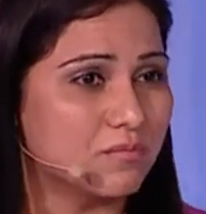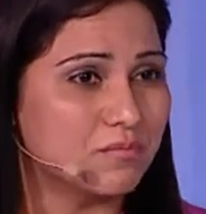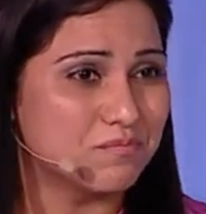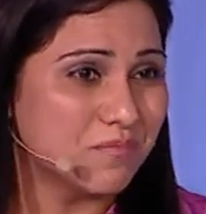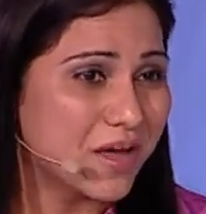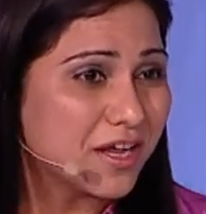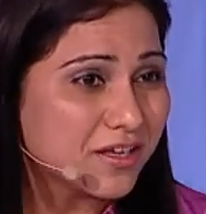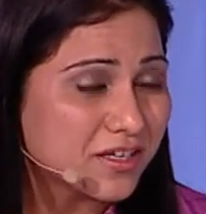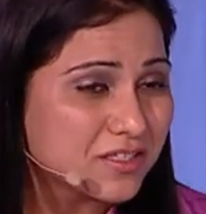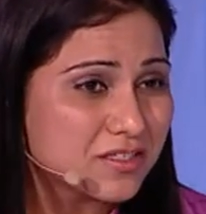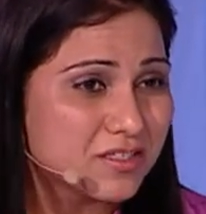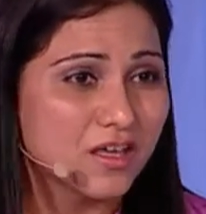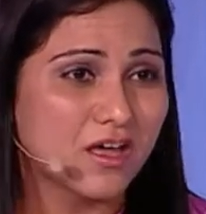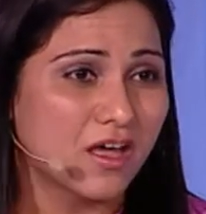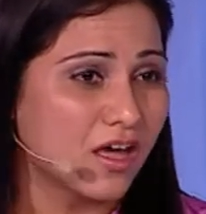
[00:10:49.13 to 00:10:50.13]
Medics
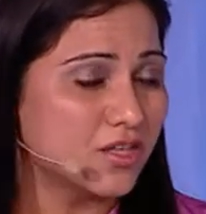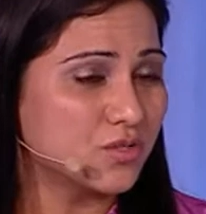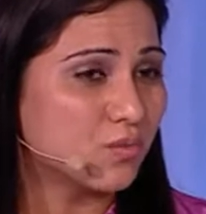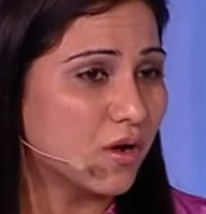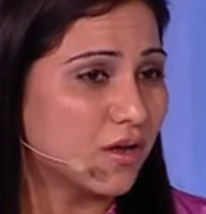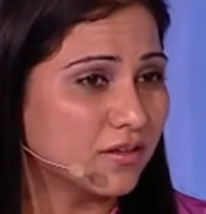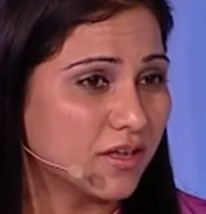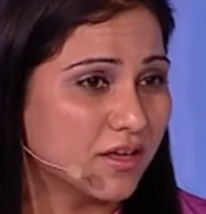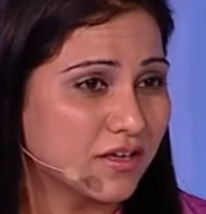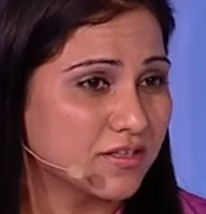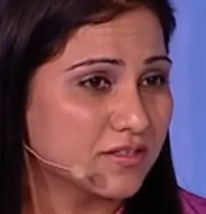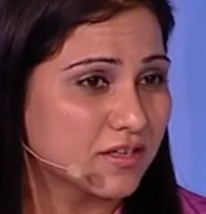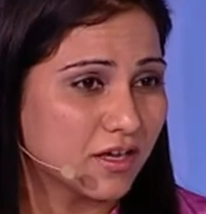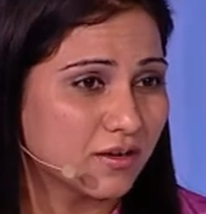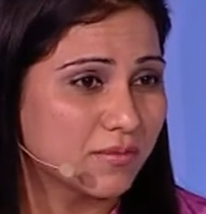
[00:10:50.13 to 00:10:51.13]
as well as
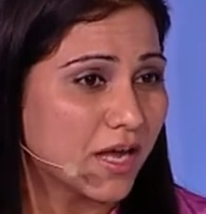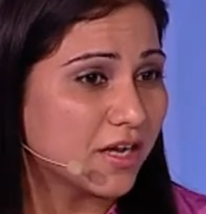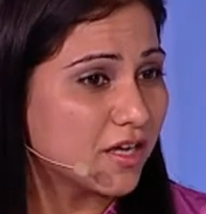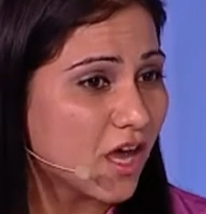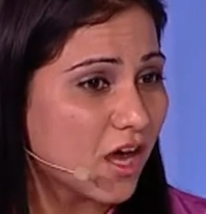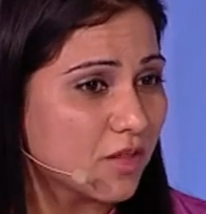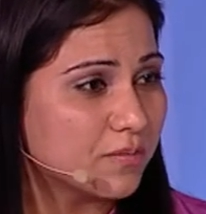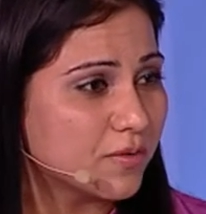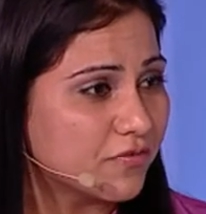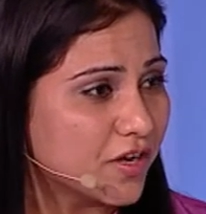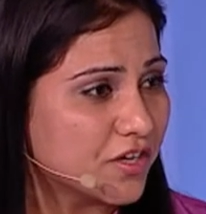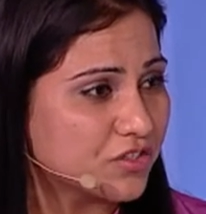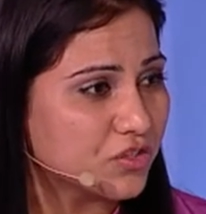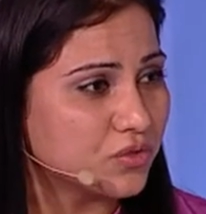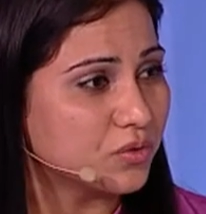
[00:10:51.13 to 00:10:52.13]
any health
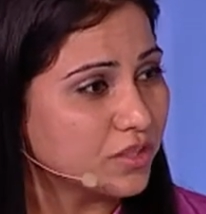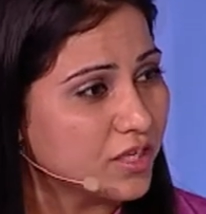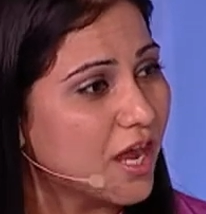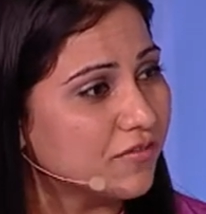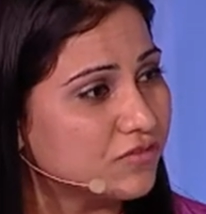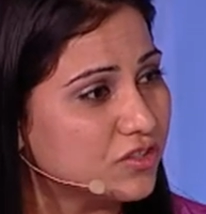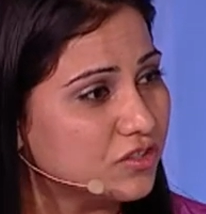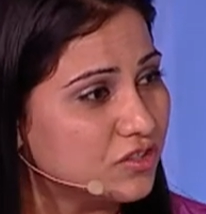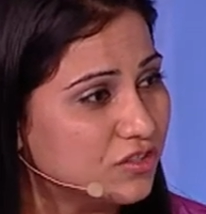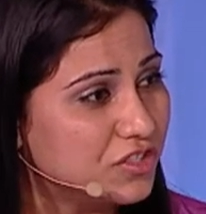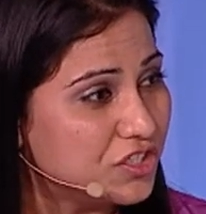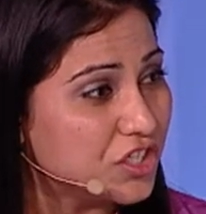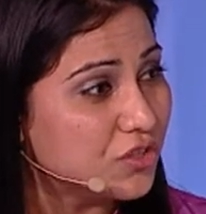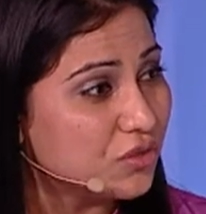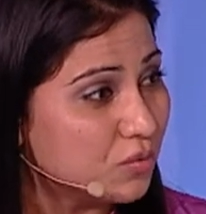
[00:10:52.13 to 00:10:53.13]
professionals really have to
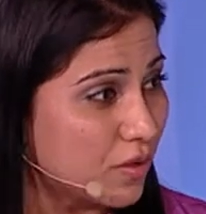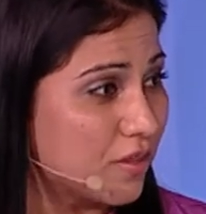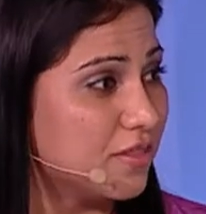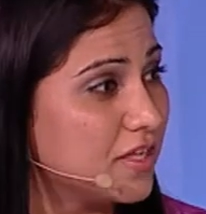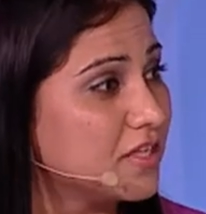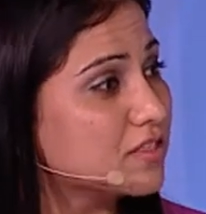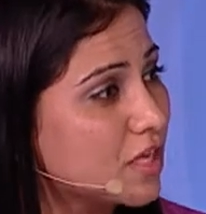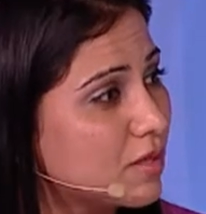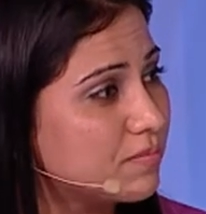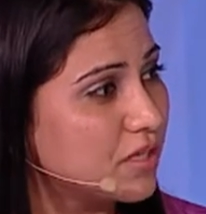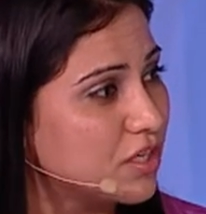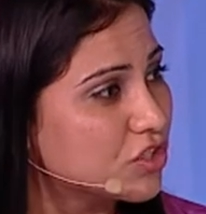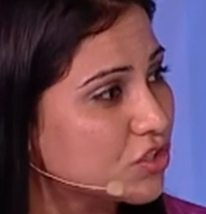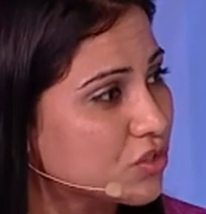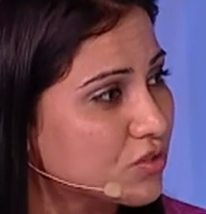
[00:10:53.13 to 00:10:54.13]
deal with these type of
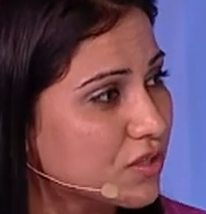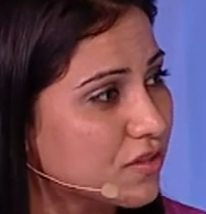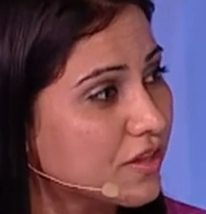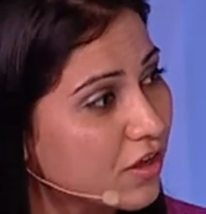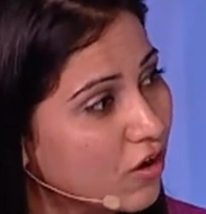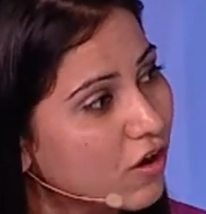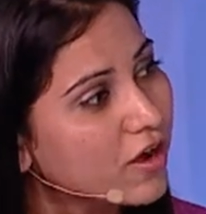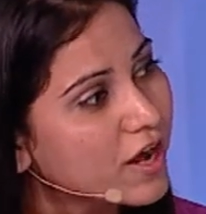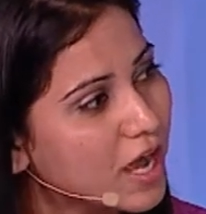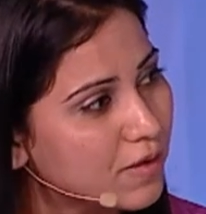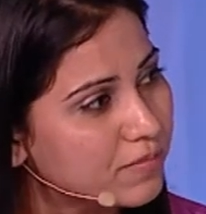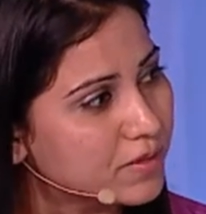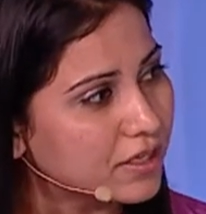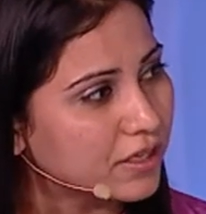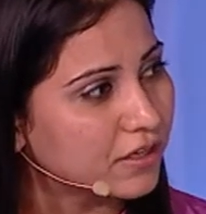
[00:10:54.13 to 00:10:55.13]
issues, and they are
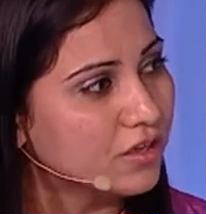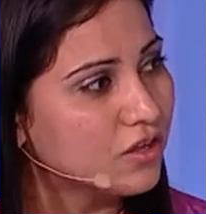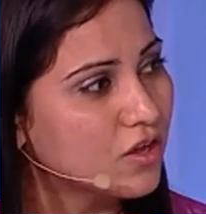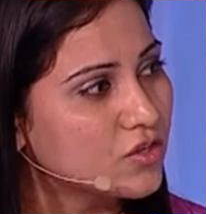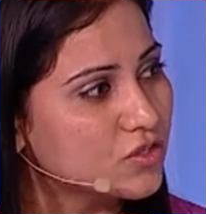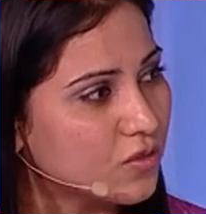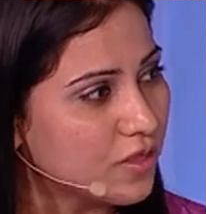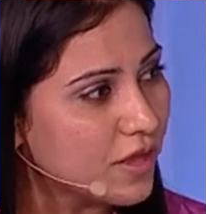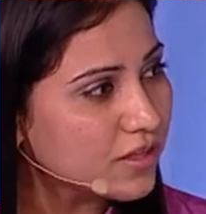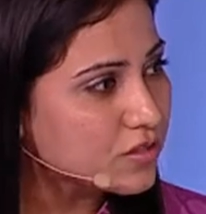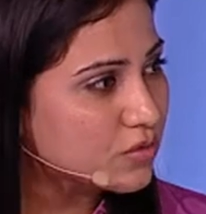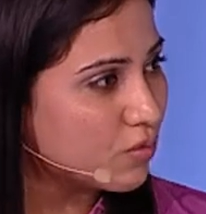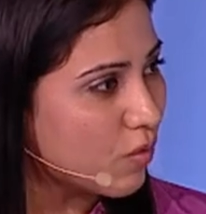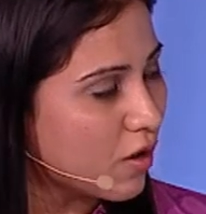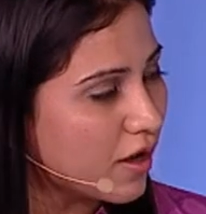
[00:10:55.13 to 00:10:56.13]
happening. So that's
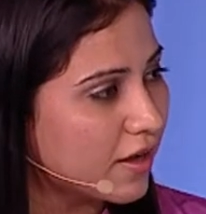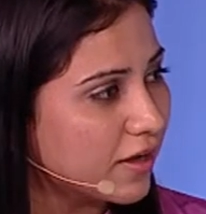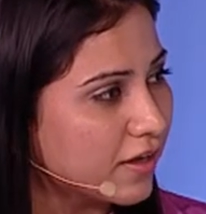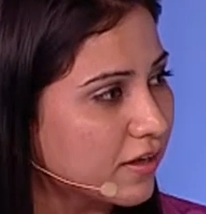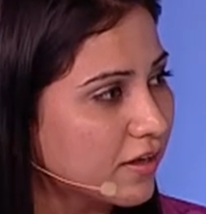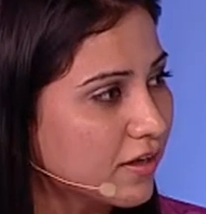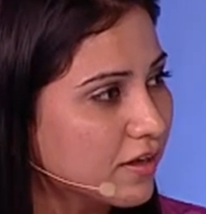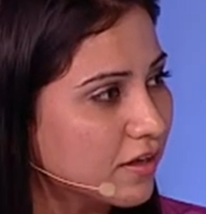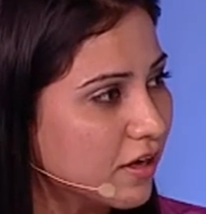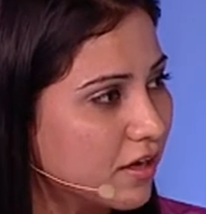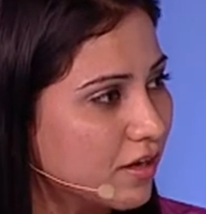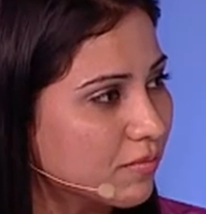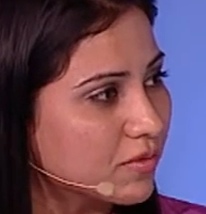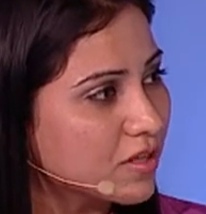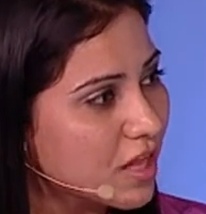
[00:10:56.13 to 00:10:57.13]
why
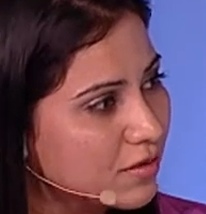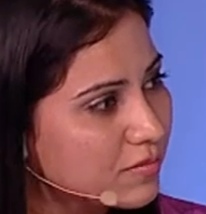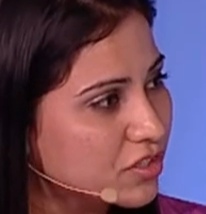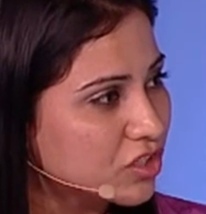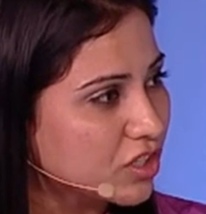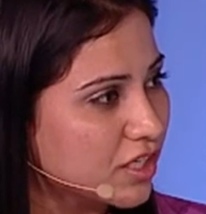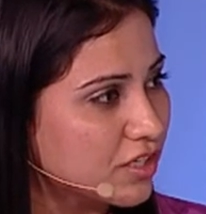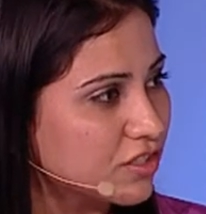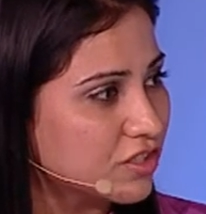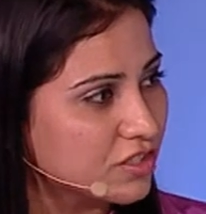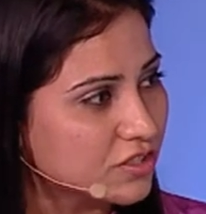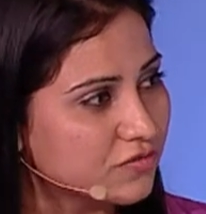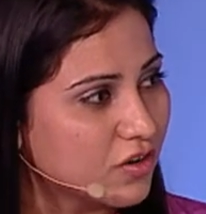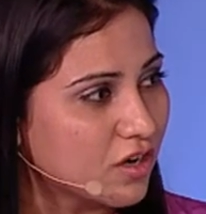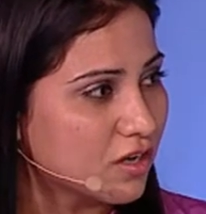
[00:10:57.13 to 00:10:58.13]
climate change is
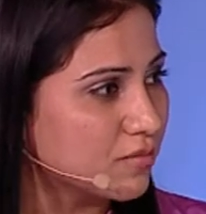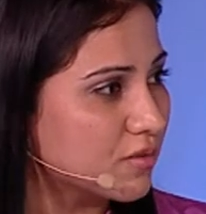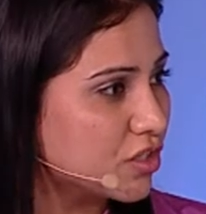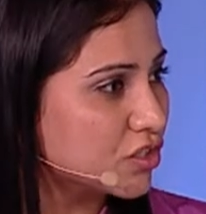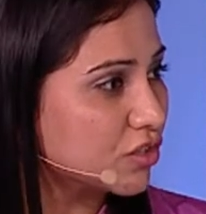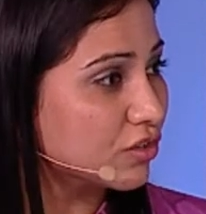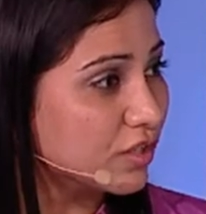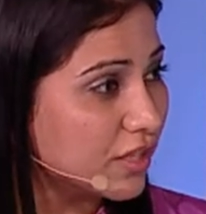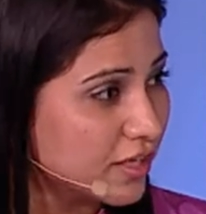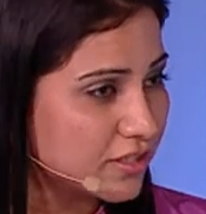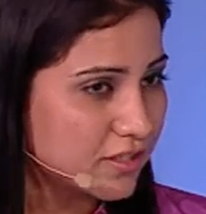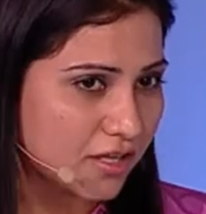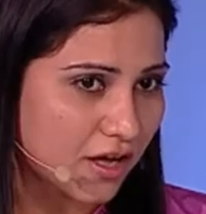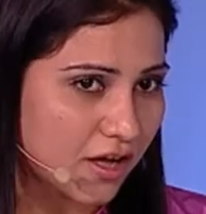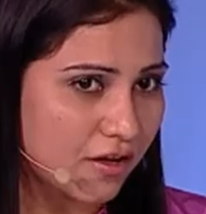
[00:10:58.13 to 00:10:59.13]
very much linked
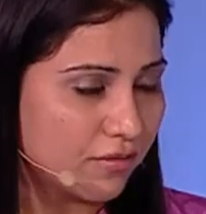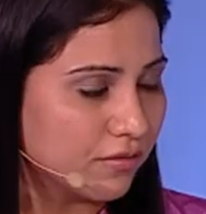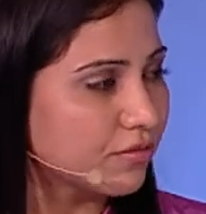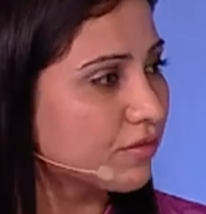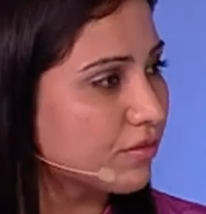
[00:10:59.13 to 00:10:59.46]
to health.